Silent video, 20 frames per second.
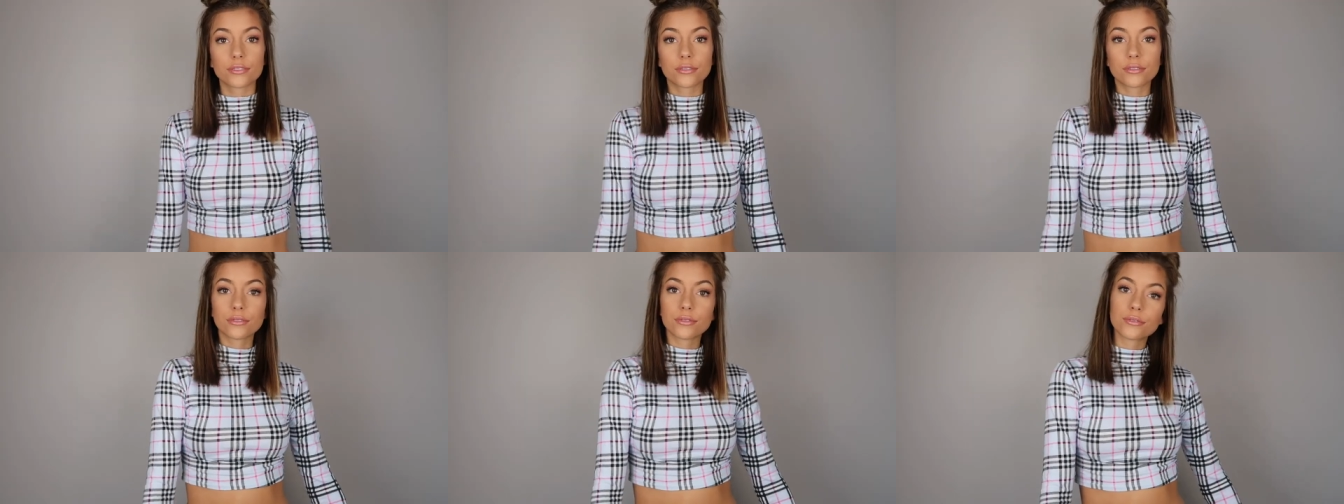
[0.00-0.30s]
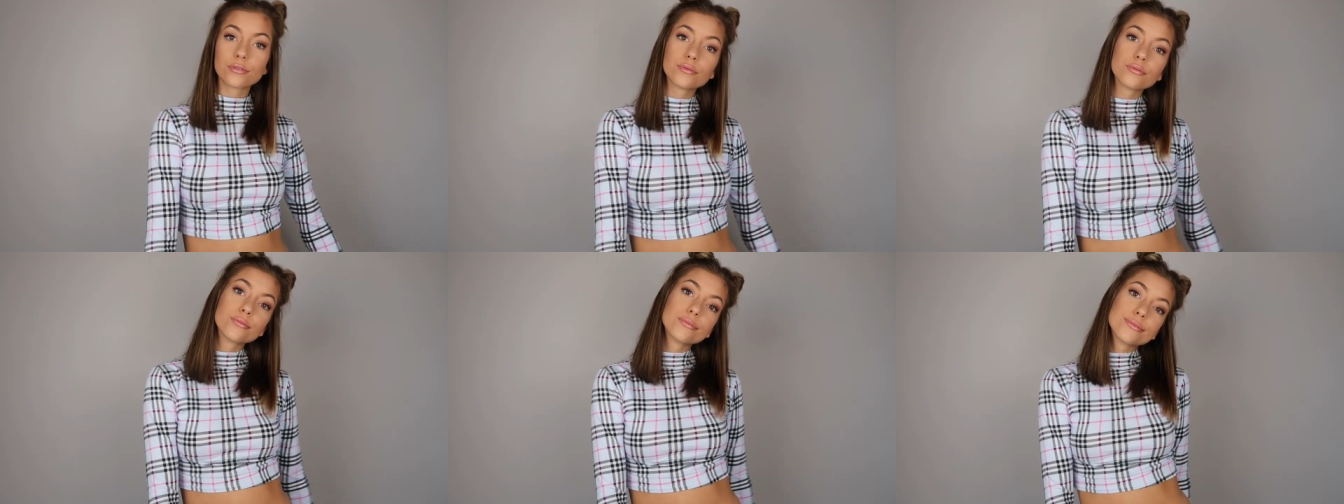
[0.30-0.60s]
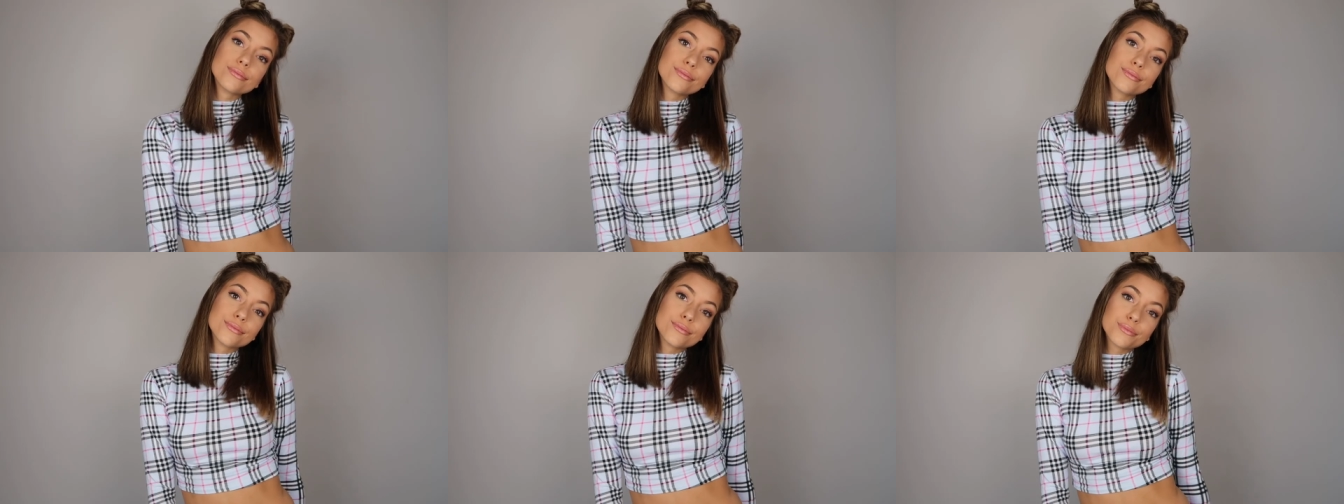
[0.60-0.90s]
really
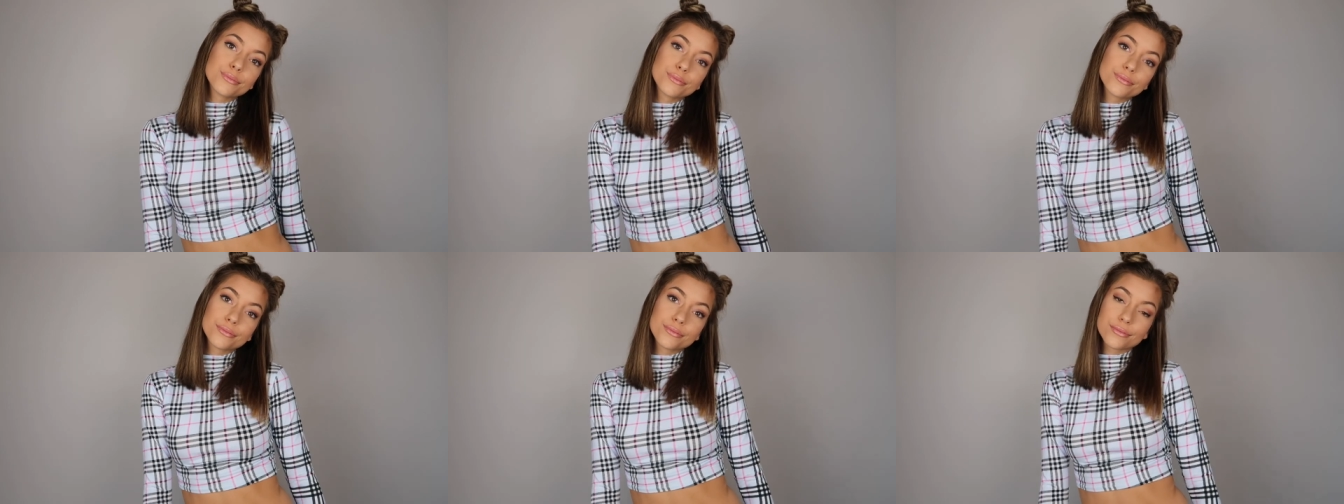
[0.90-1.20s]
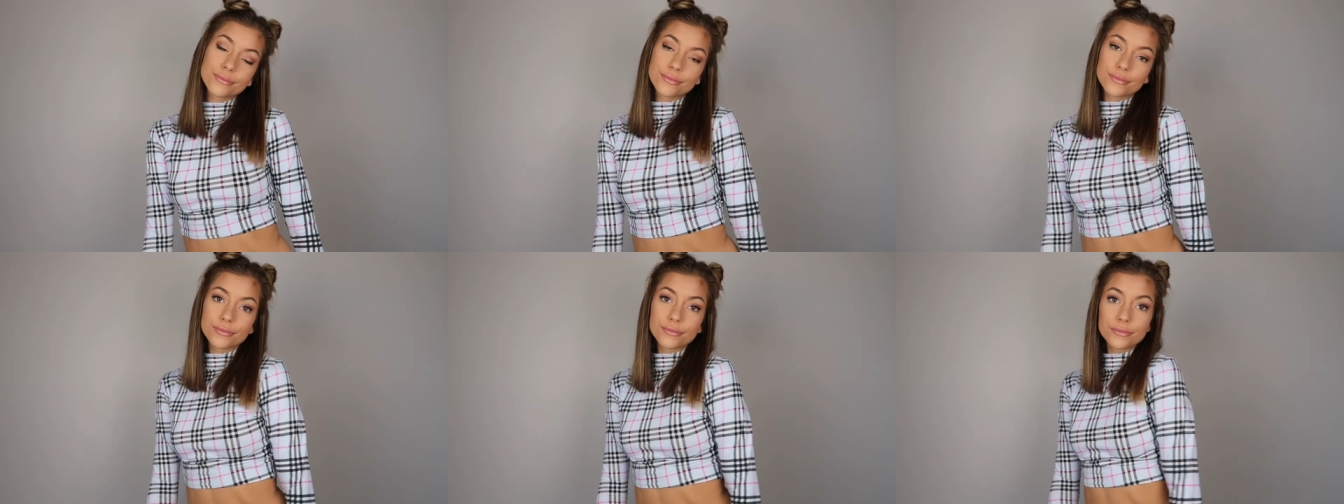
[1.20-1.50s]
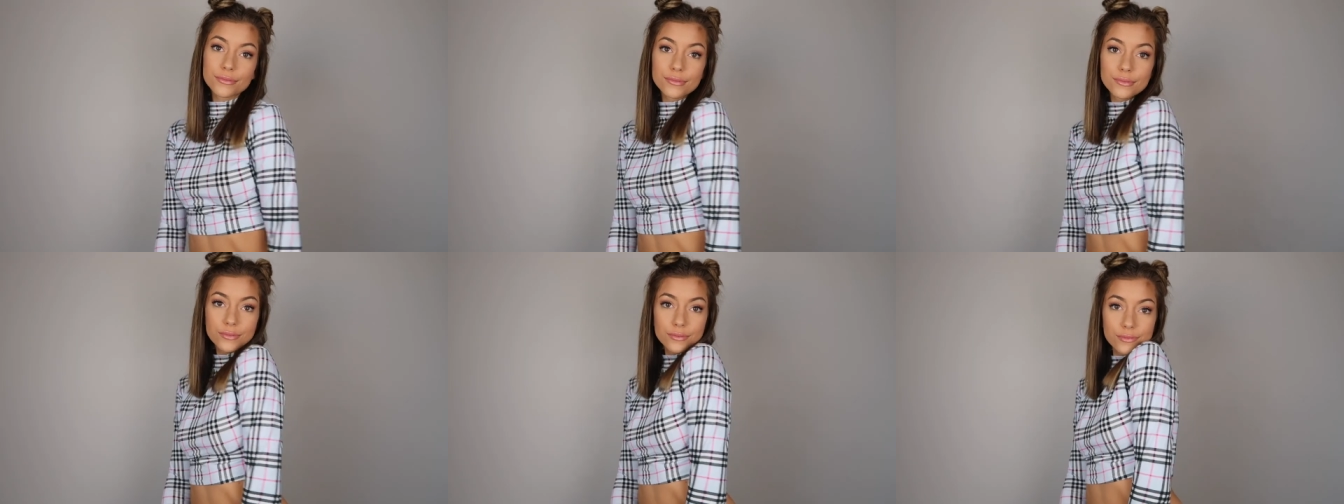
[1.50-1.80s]
tight on the skin, and
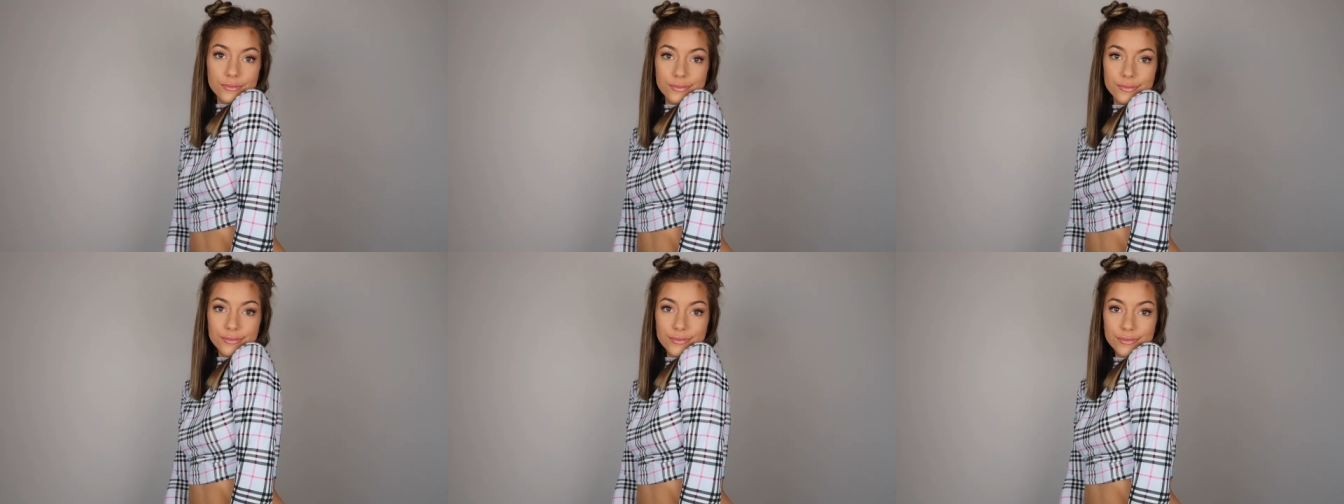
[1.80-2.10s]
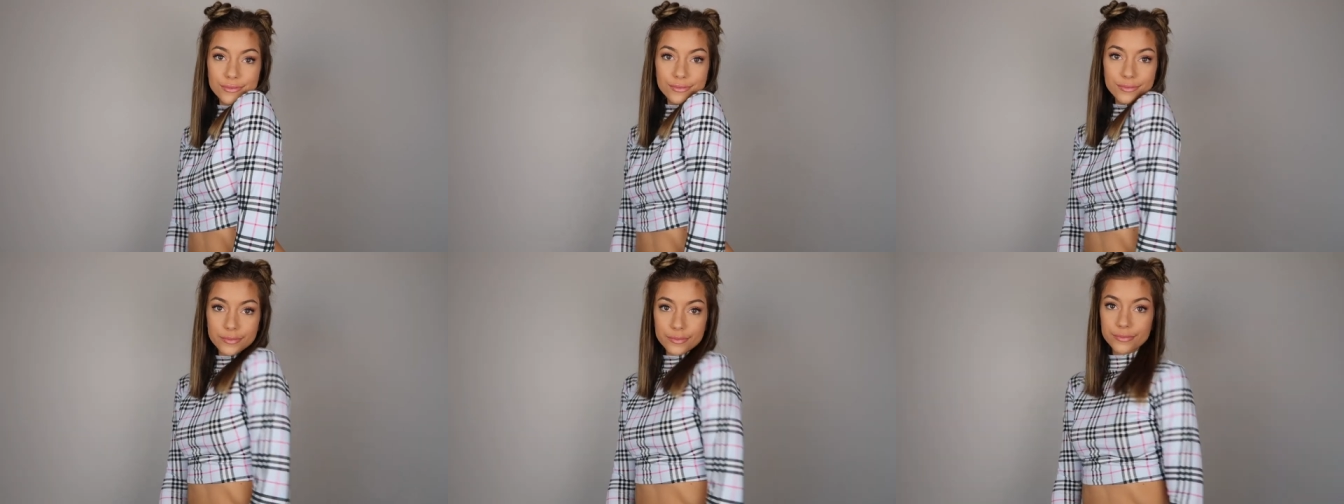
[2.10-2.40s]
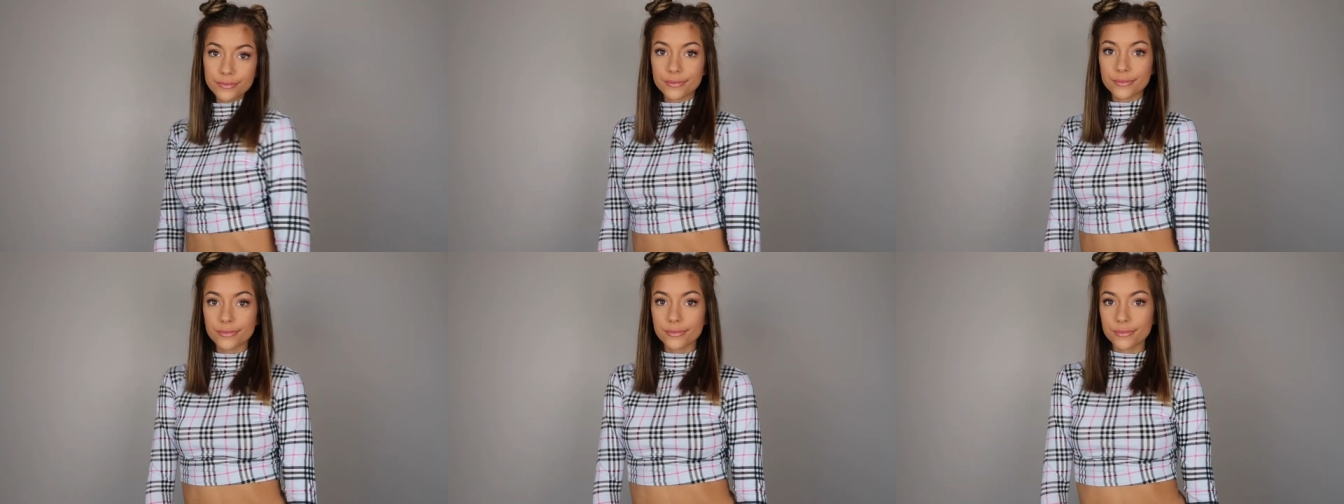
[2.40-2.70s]
I really like
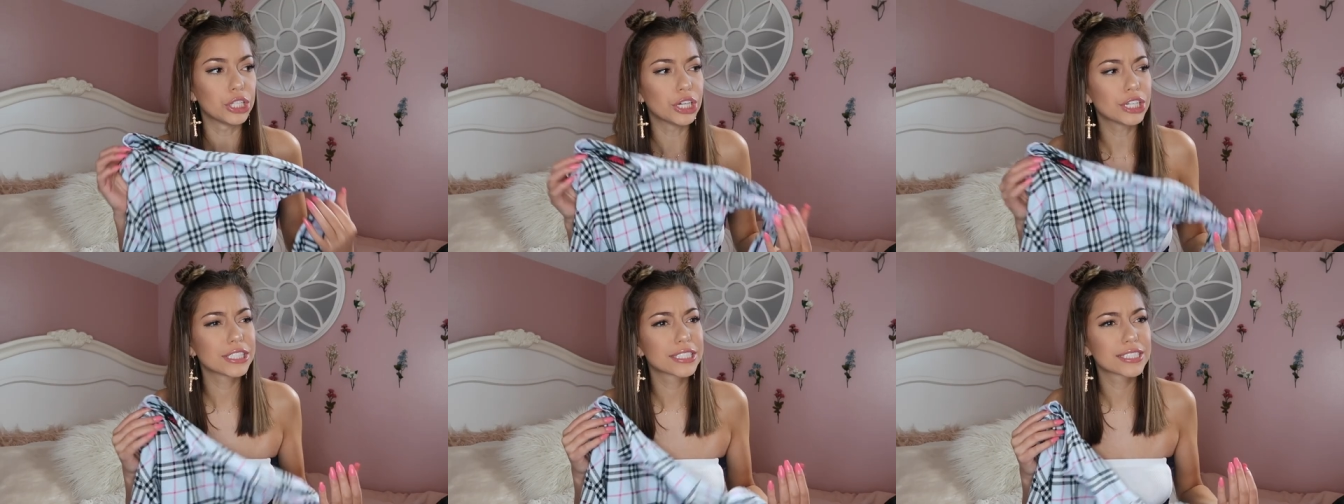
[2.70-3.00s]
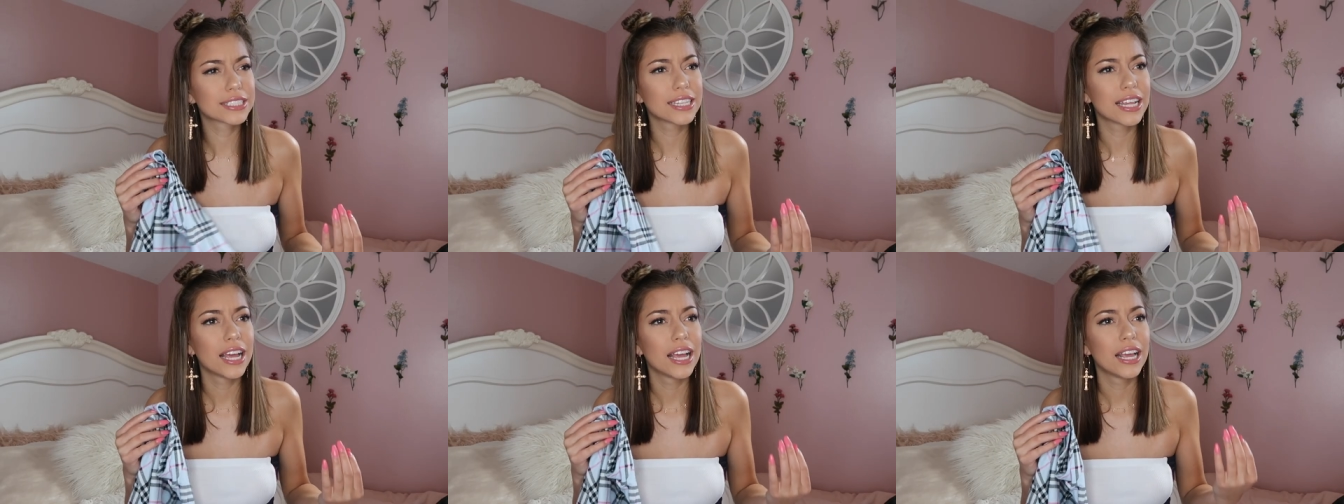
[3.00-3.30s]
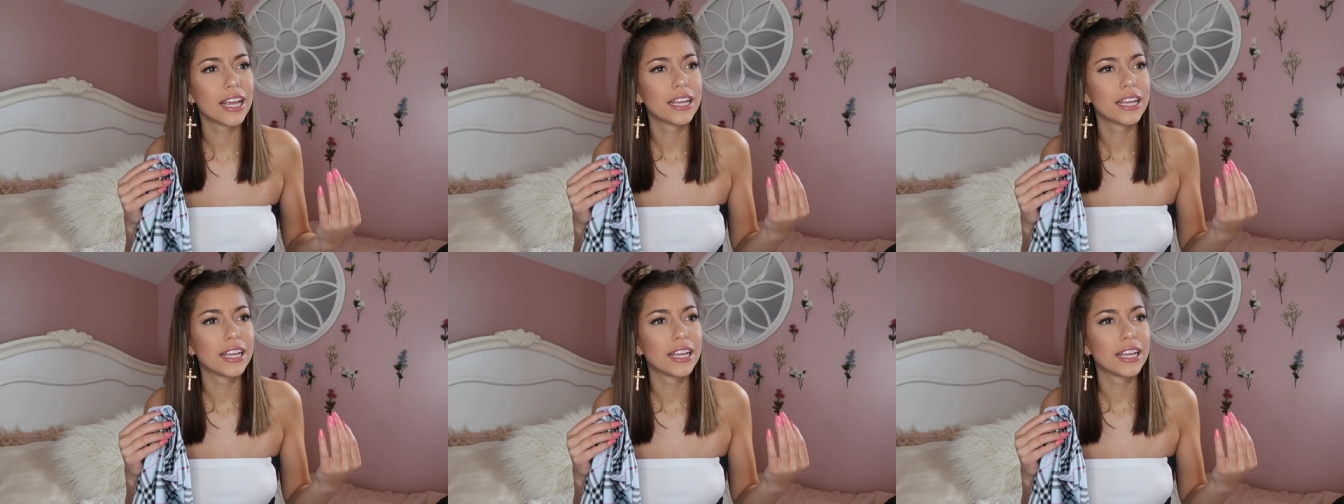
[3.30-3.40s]
how it looks